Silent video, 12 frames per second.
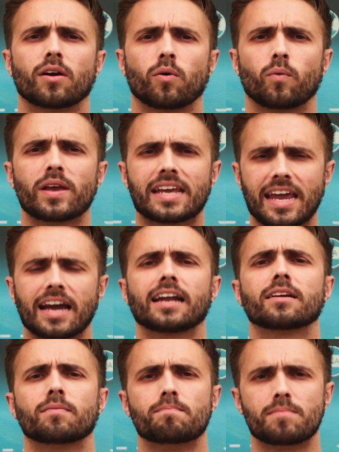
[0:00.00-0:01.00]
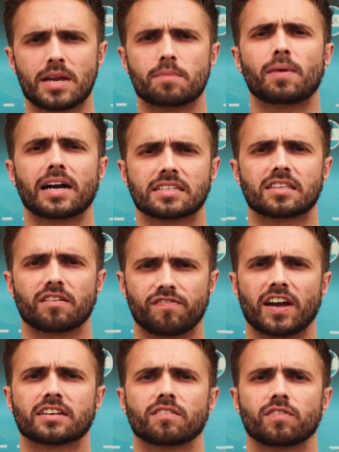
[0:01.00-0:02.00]
We can minimize the
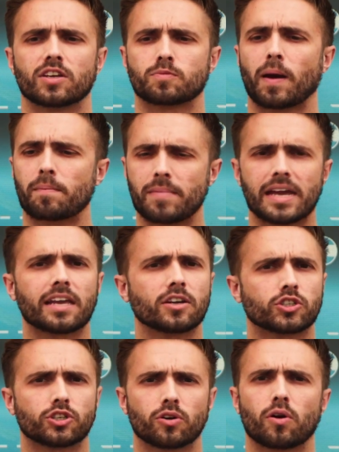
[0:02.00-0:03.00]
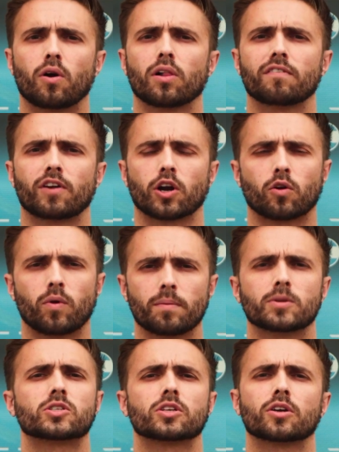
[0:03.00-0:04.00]
effect of this by making sure all of our
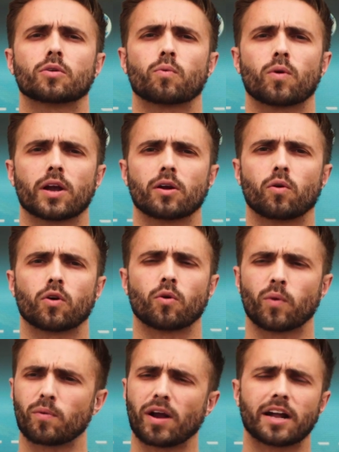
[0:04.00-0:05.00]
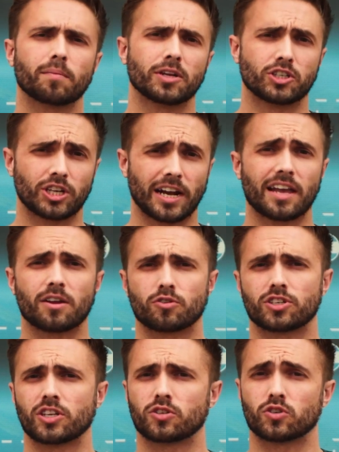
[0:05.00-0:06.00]
equipment's in good working order. We recommend checking your
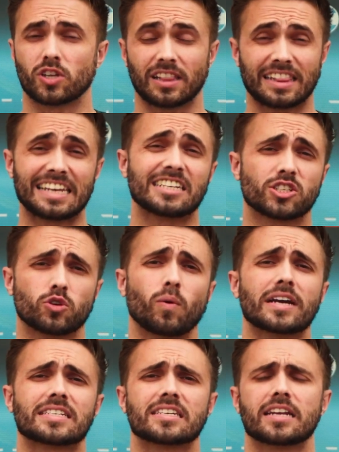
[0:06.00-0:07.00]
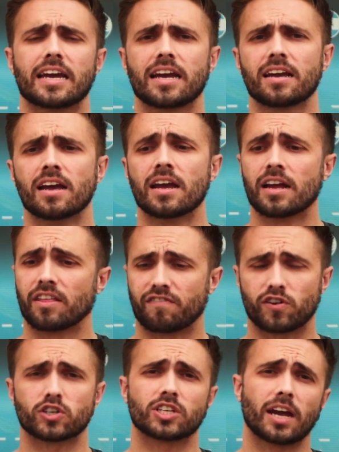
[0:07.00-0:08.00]
sensors at least twice a day. The
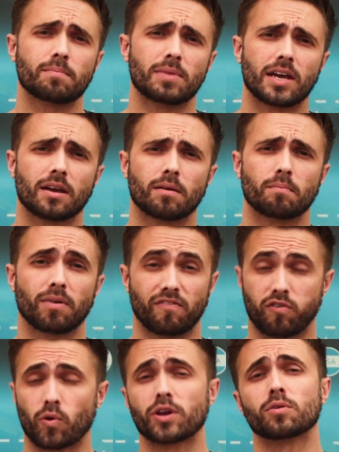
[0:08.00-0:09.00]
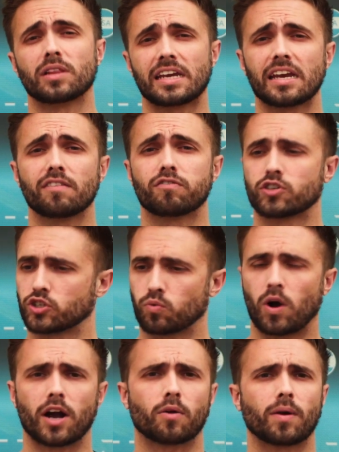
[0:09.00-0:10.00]
first time being before you leave. Just
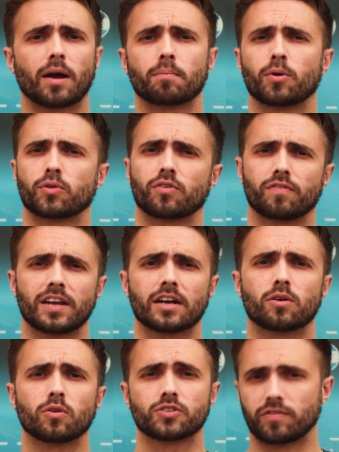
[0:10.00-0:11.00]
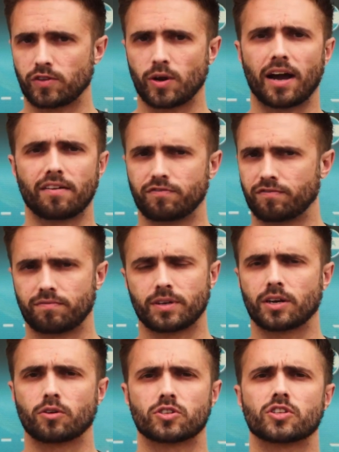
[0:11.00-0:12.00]
walk around both your vehicles. If you have
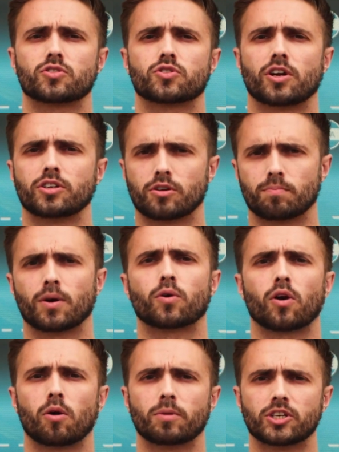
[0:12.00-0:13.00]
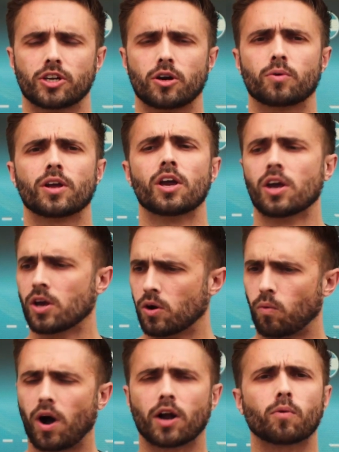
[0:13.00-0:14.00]
sensors on your motorhome and towed,
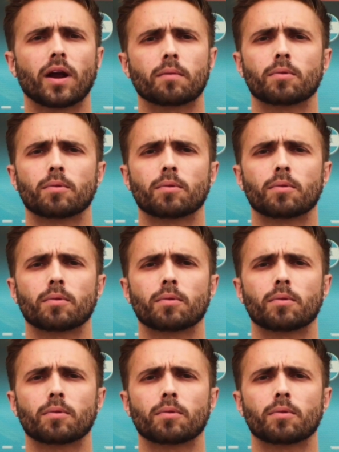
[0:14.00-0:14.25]
walk around